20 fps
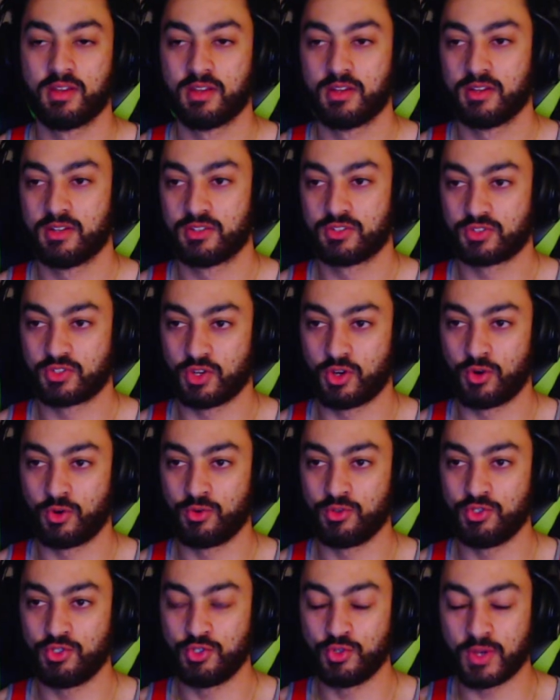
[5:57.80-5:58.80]
So
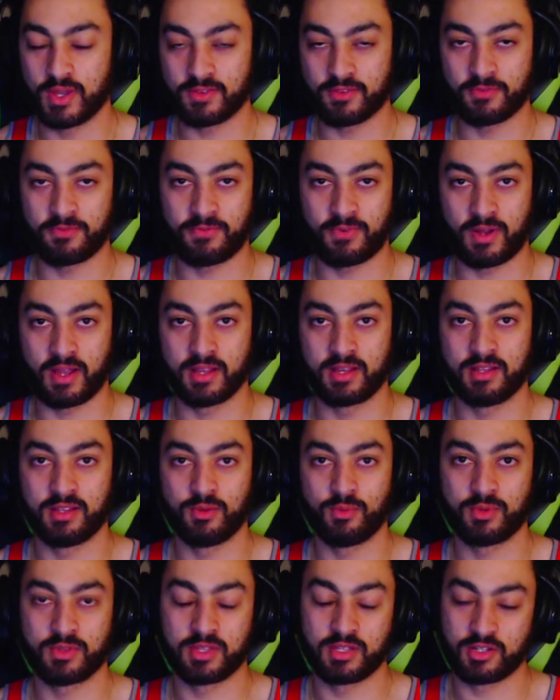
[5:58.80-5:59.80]
you have to find it
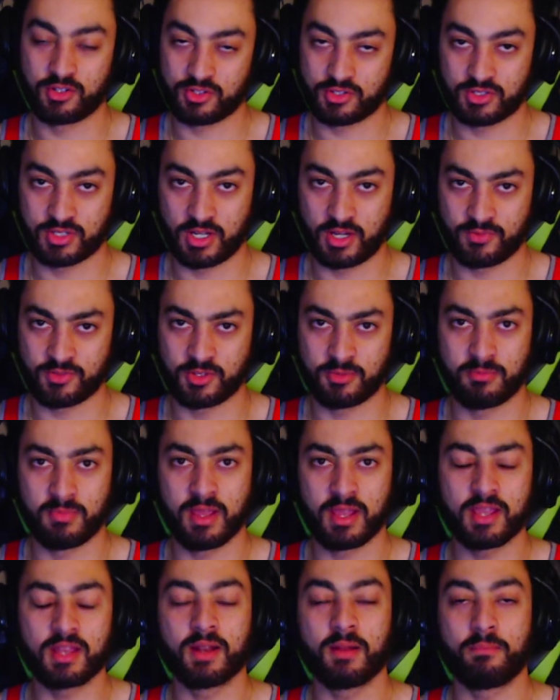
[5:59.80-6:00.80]
within yourself to
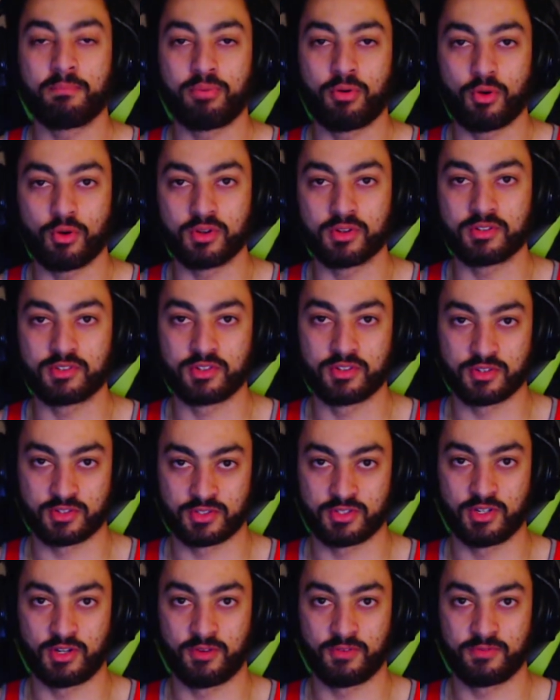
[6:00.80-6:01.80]
make it important to
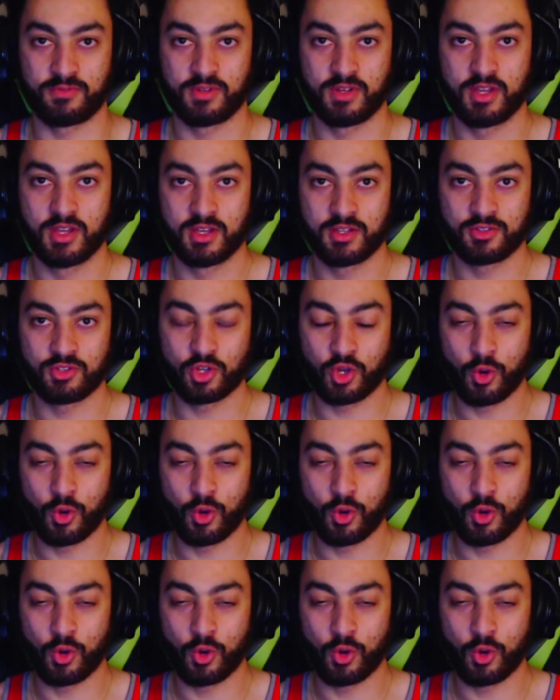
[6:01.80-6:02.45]
yourself to go